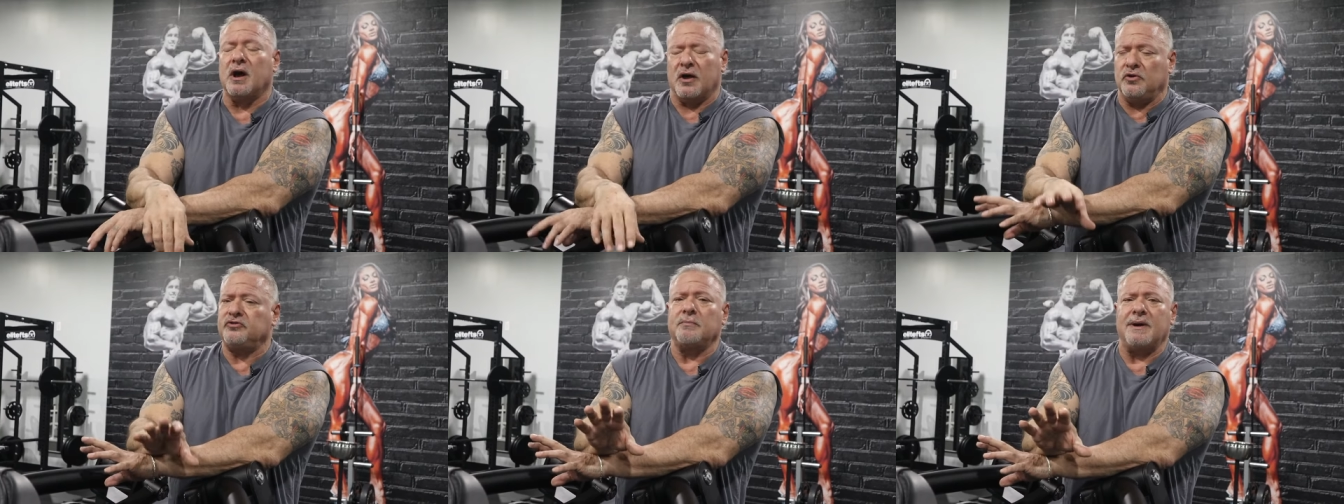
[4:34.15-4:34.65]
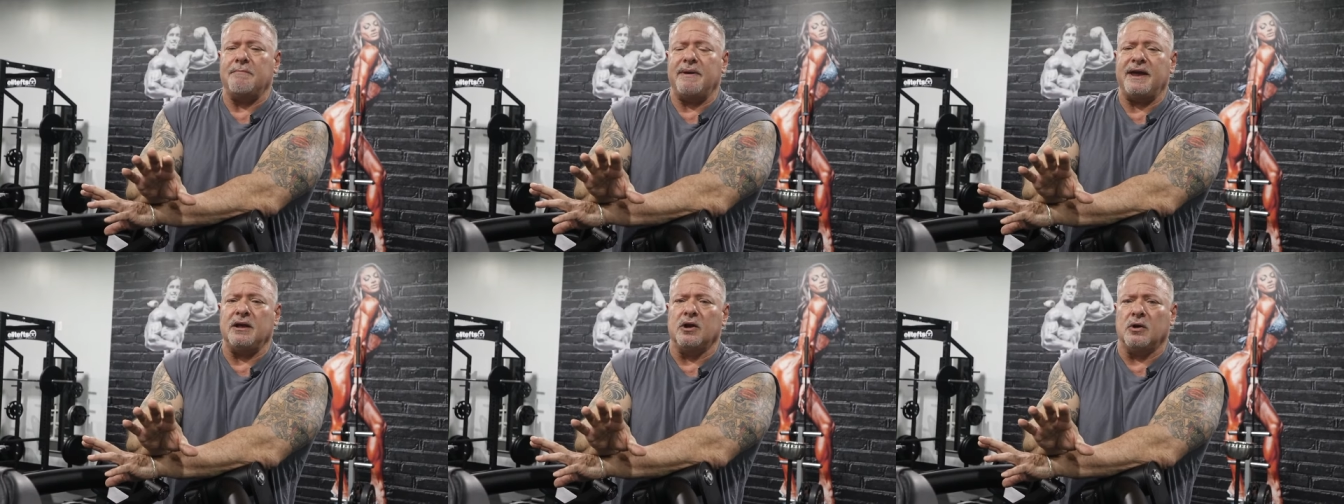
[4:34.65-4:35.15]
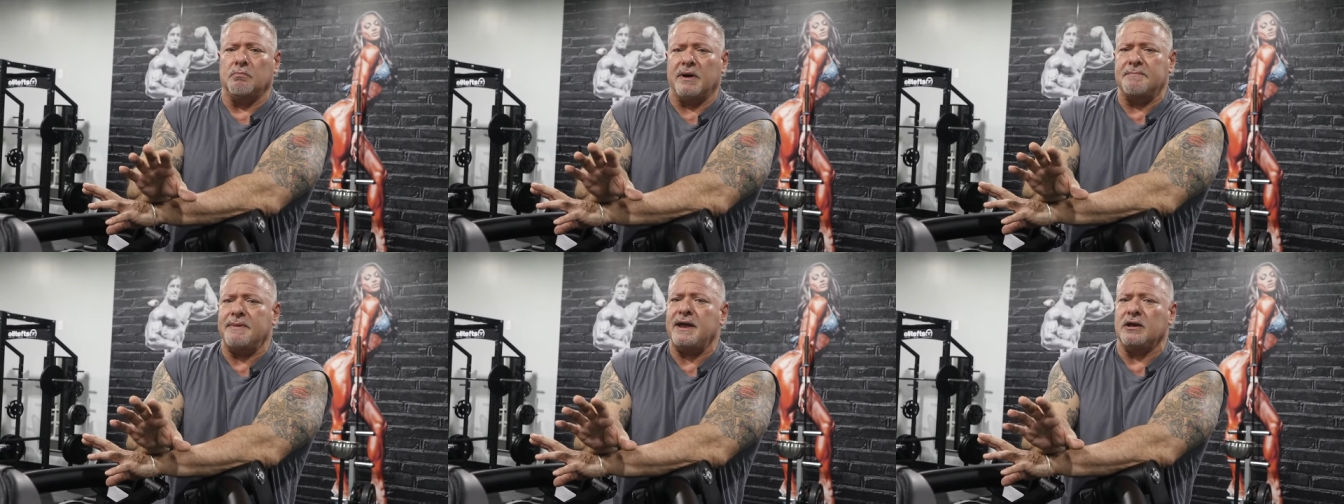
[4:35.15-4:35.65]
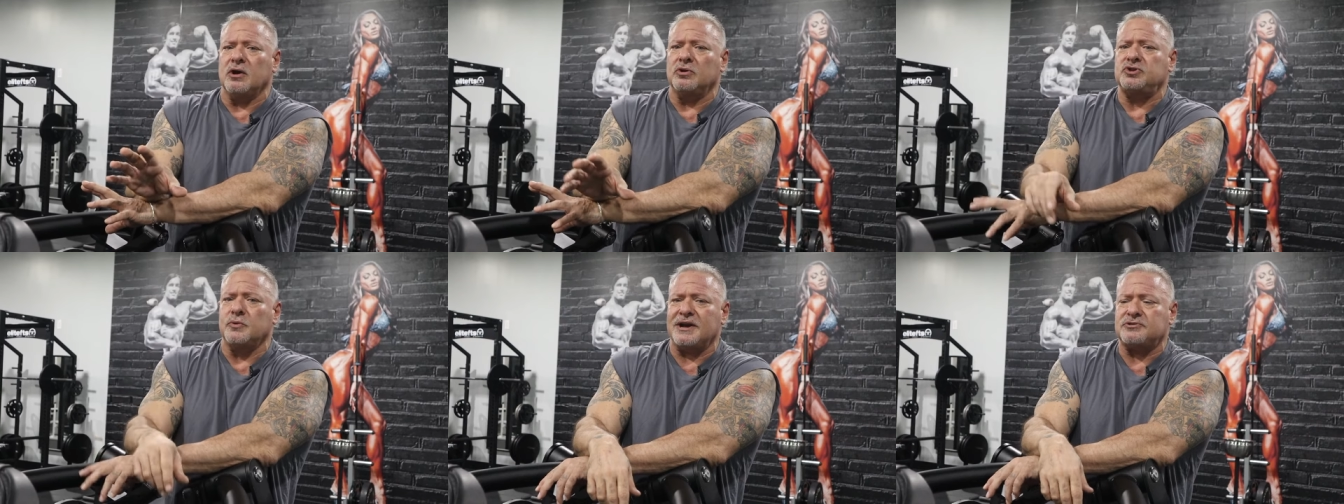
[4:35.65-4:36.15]
Those are my main go my main
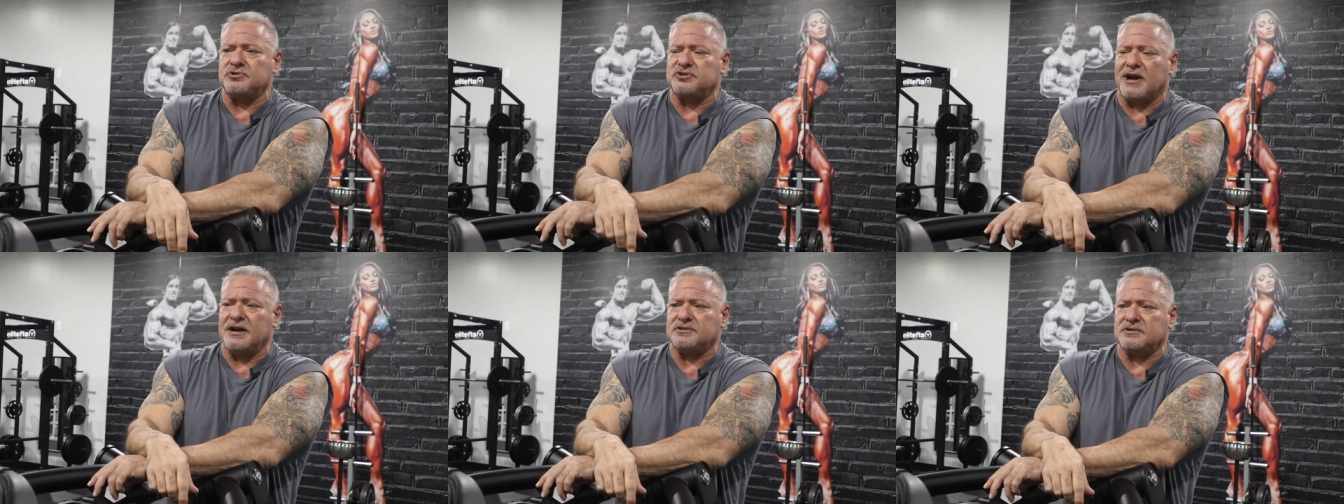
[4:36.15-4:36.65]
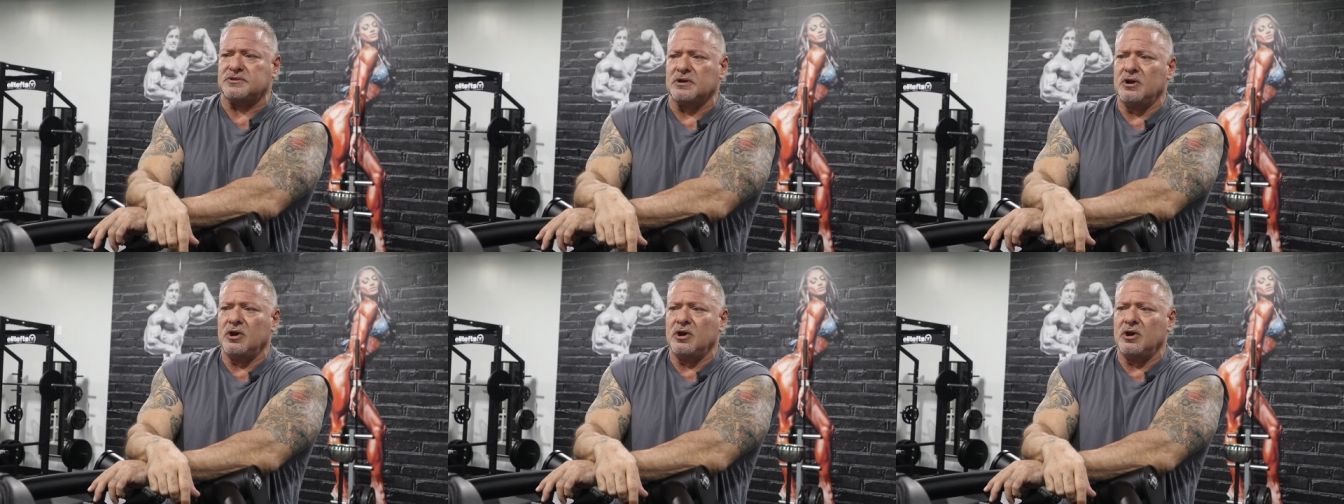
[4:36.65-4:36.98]
go-to exercises.